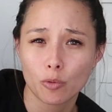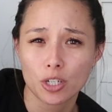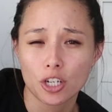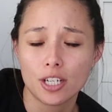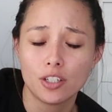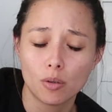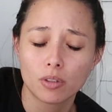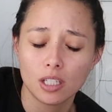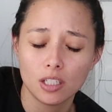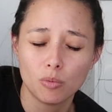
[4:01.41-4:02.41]
it, which I
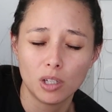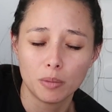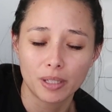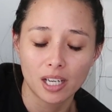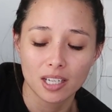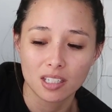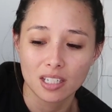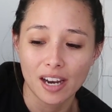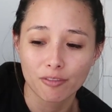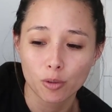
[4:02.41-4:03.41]
don't think you will,
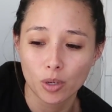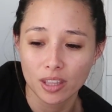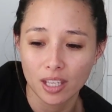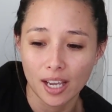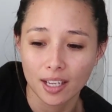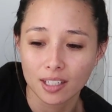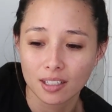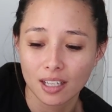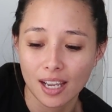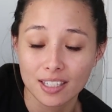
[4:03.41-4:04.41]
because everyone that
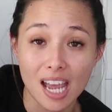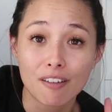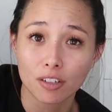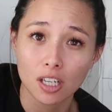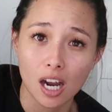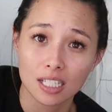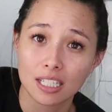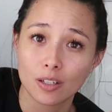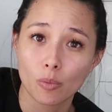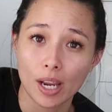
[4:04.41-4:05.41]
has ever
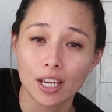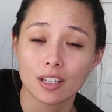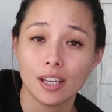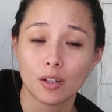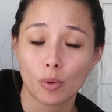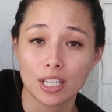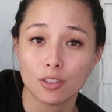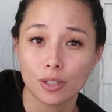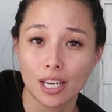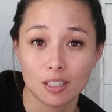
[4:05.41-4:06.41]
gotten away in a Away
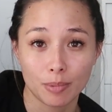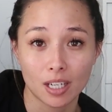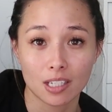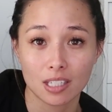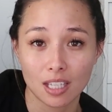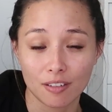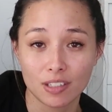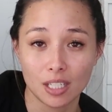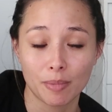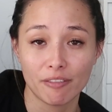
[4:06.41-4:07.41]
suitcase because they've
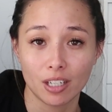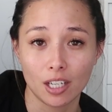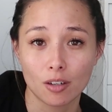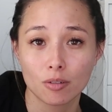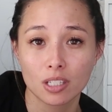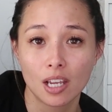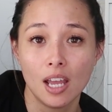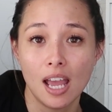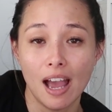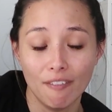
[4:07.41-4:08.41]
seen my videos
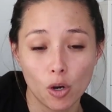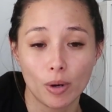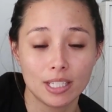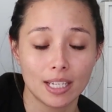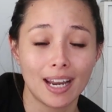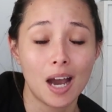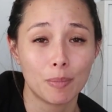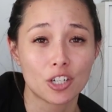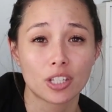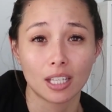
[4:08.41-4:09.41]
have always said how
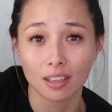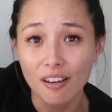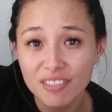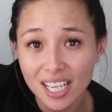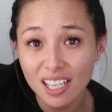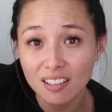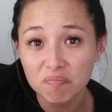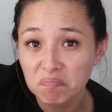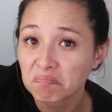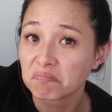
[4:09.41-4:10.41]
much they loved it.
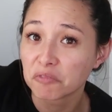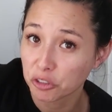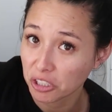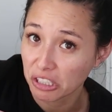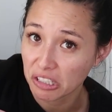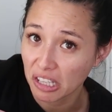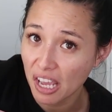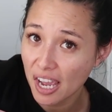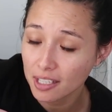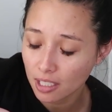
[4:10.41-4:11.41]
I'm just gonna say
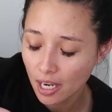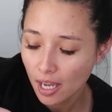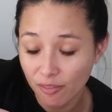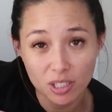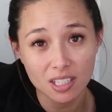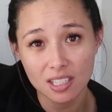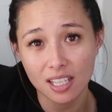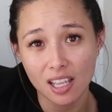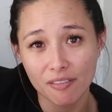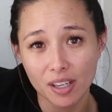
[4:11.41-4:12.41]
that. Everyone says
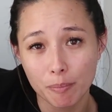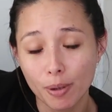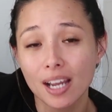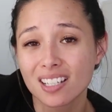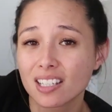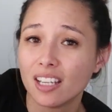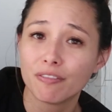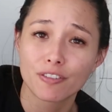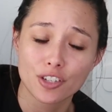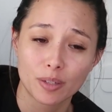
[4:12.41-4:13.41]
they love it, but
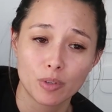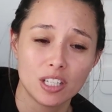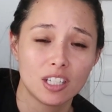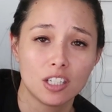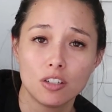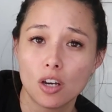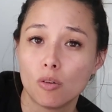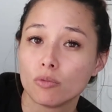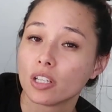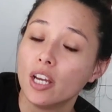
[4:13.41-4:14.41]
if for some reason you
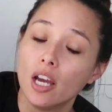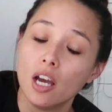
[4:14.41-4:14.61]
don't